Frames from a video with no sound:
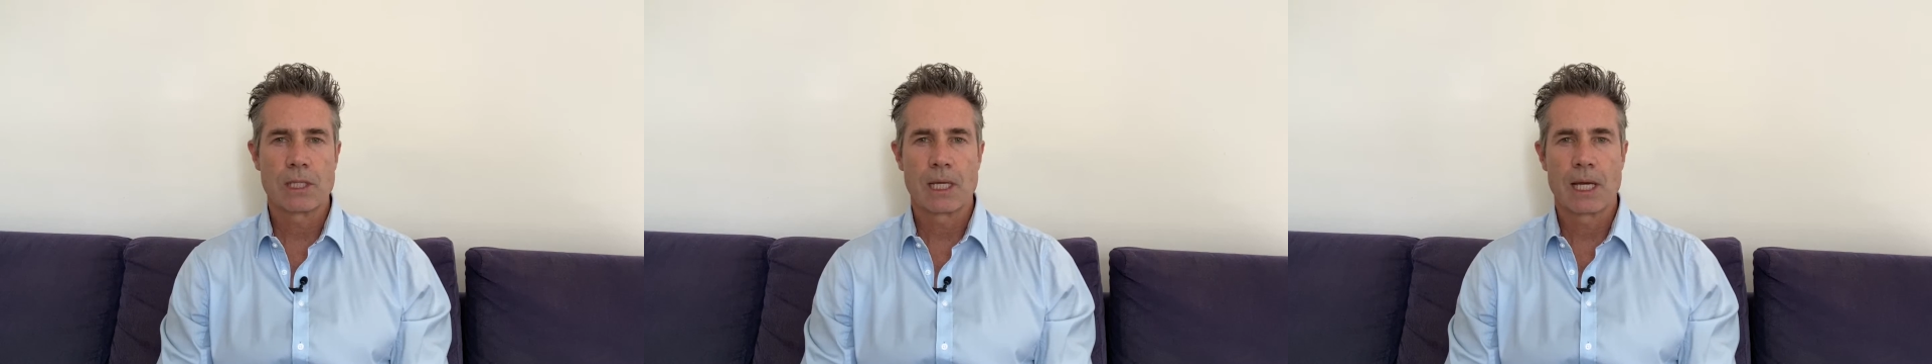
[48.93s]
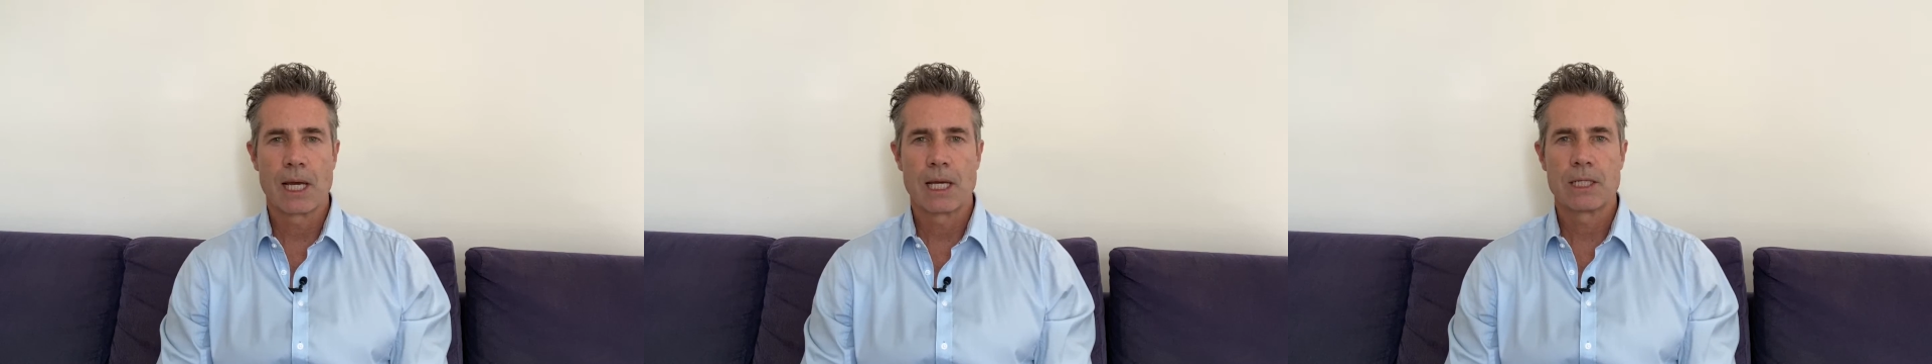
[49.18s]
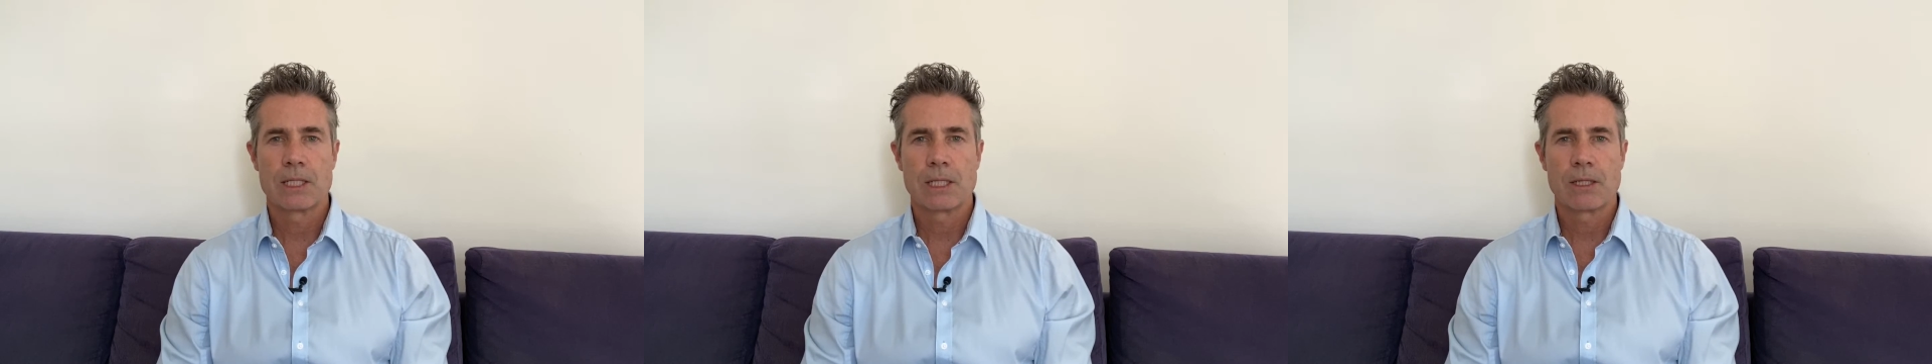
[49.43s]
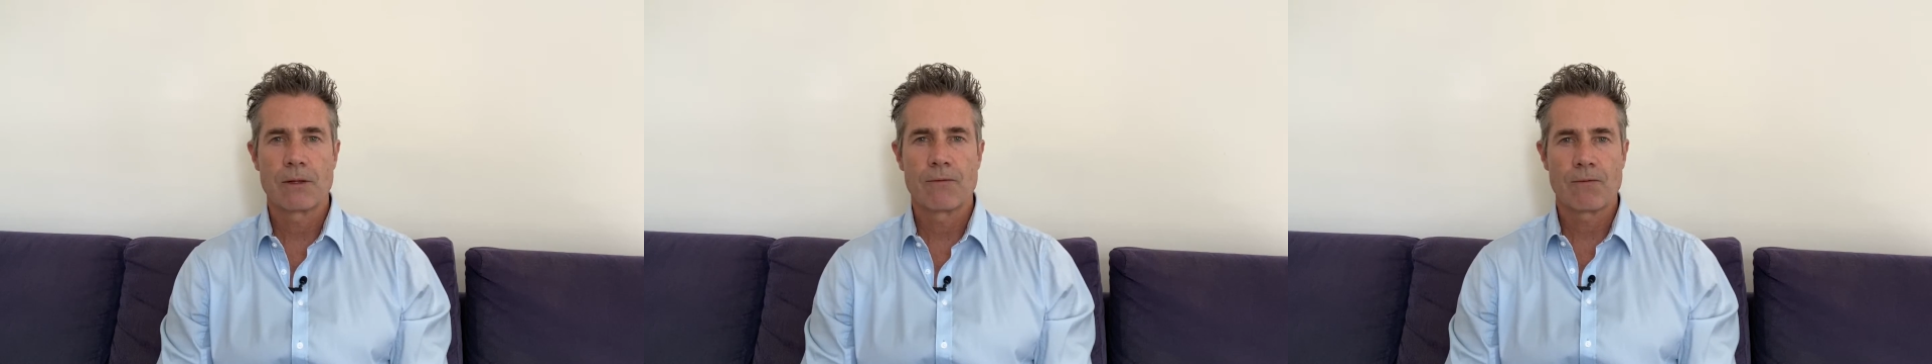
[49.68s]
And
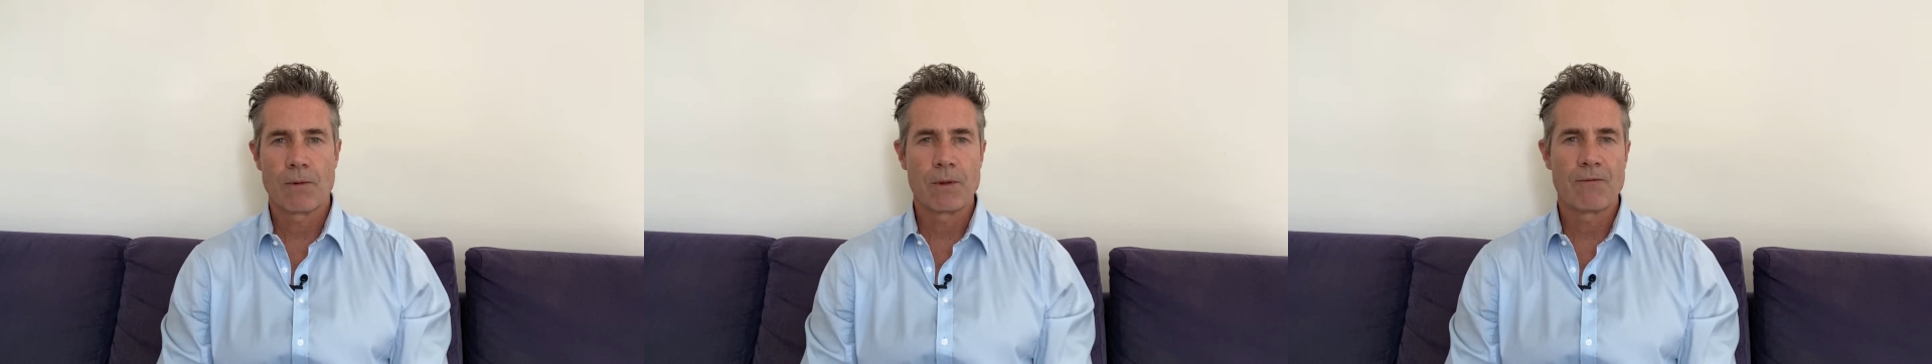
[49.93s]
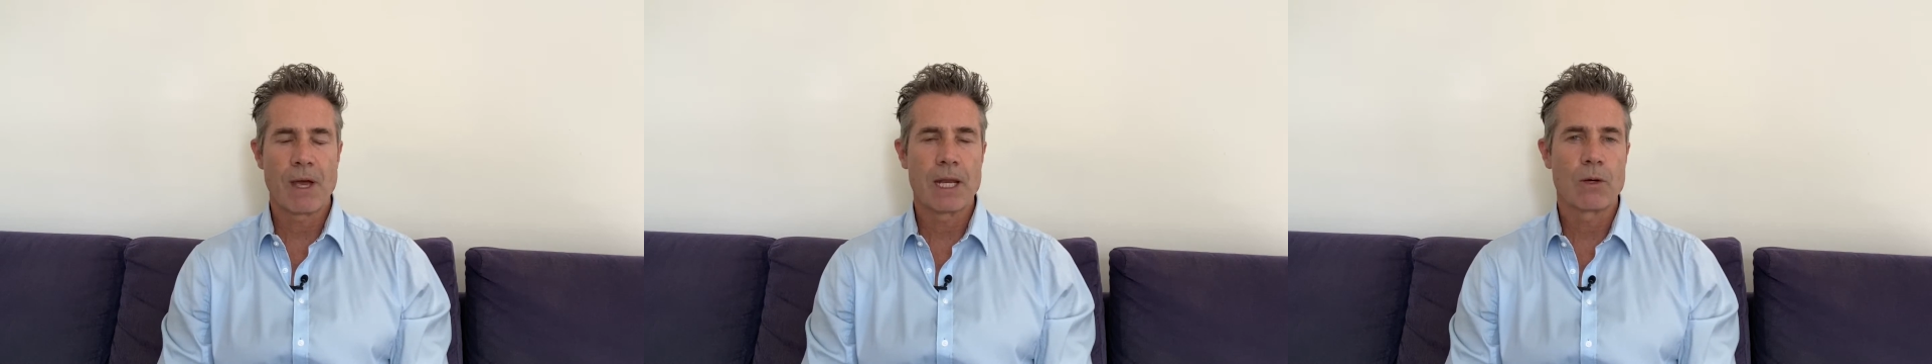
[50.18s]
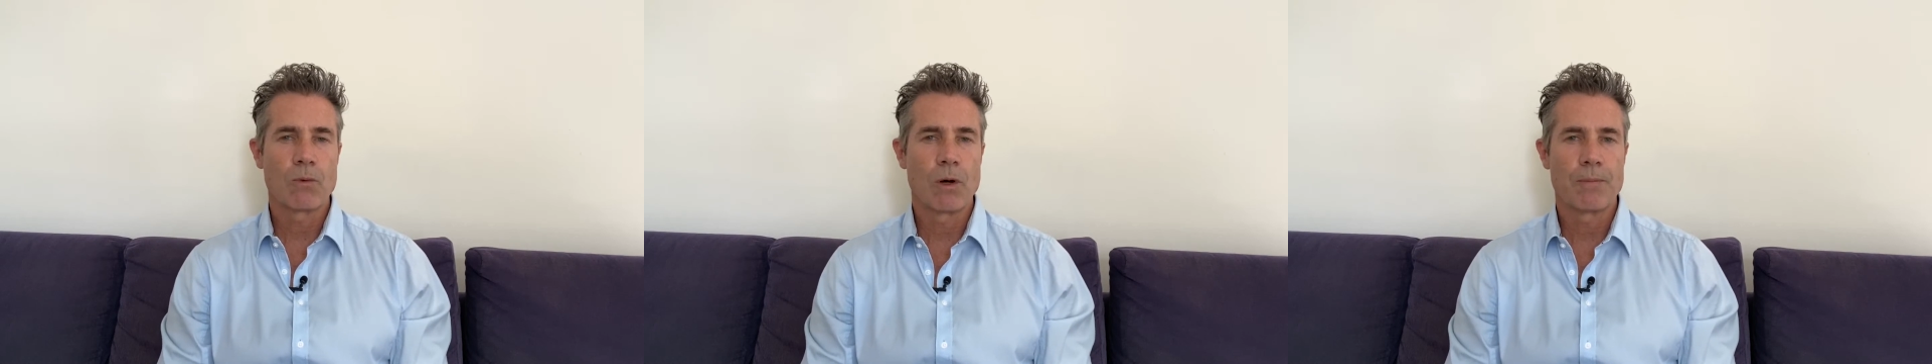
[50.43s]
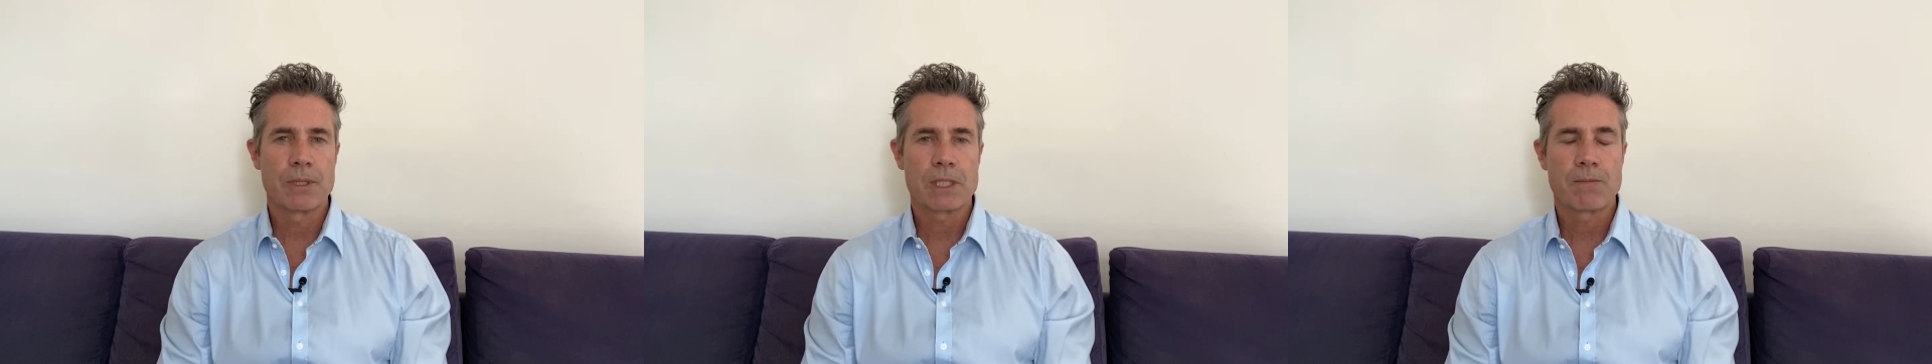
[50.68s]
from the Vedic
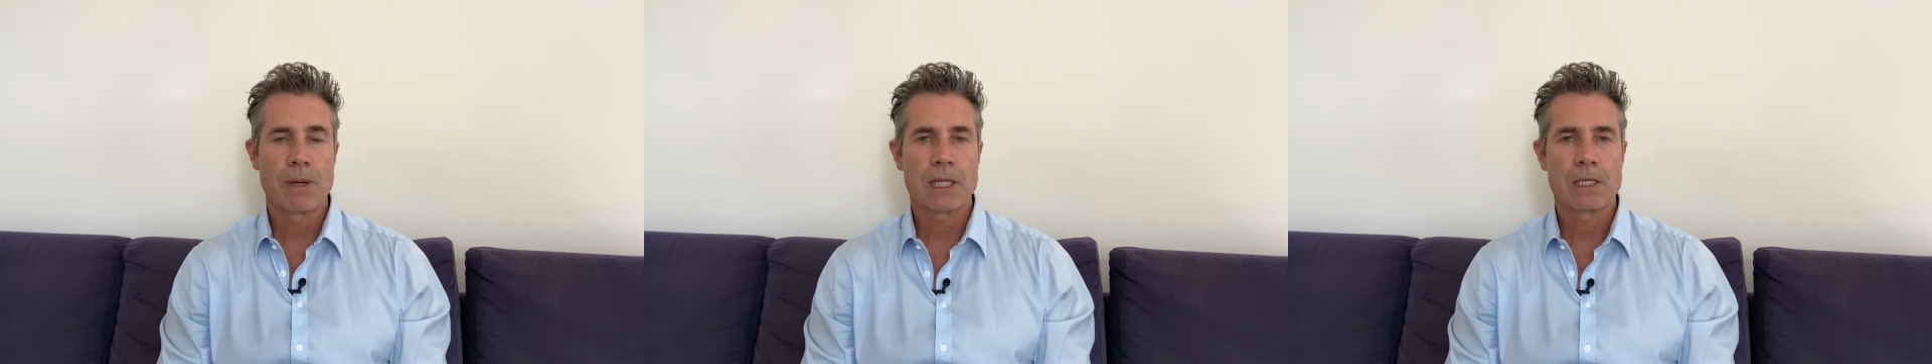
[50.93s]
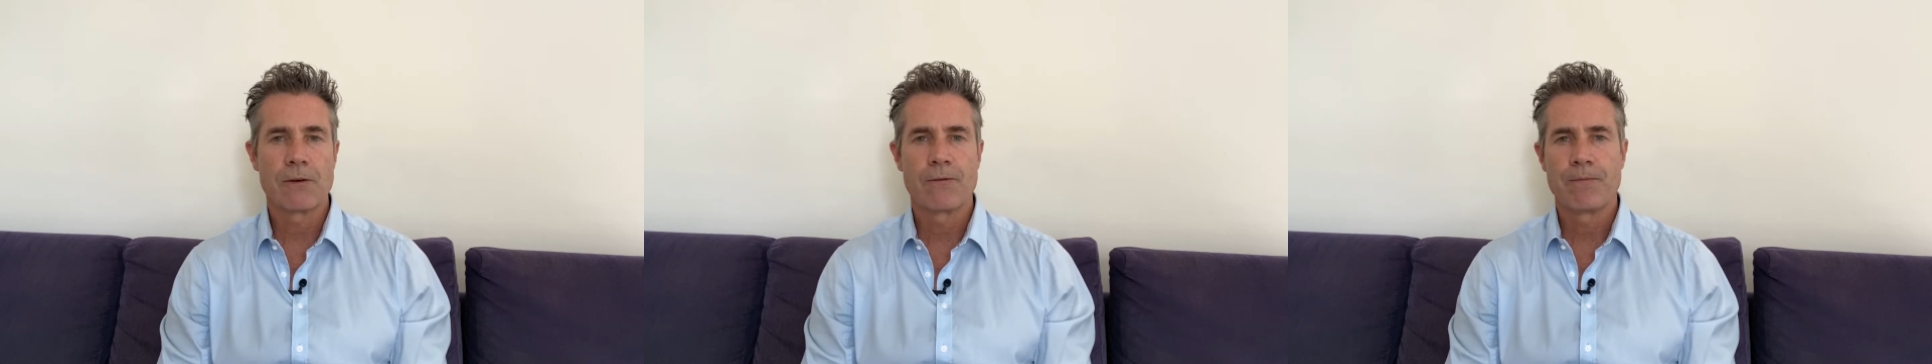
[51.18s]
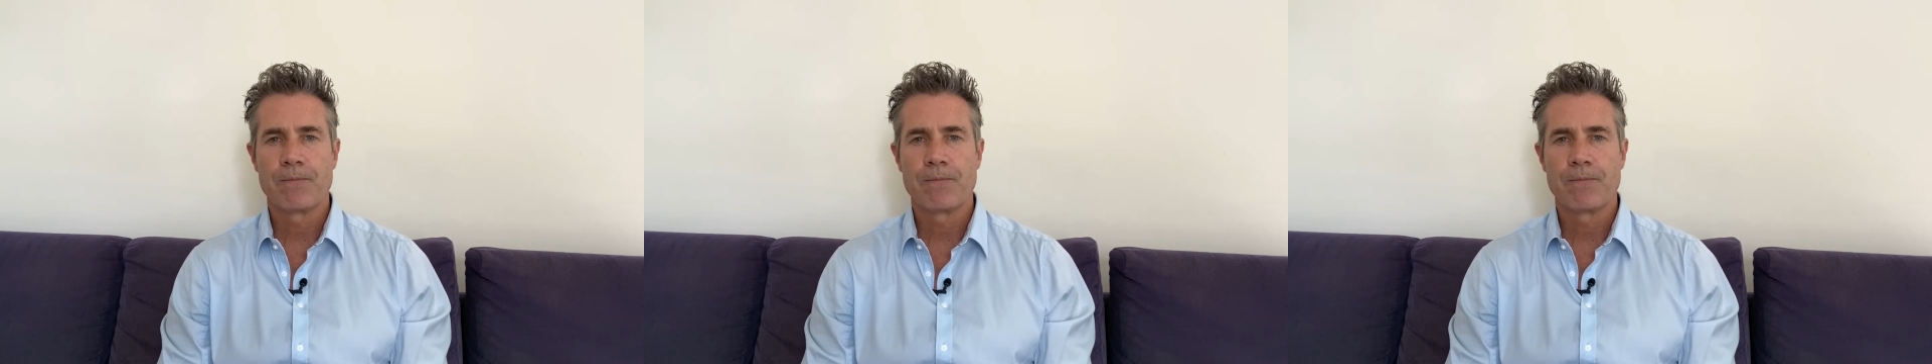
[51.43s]
world perspective,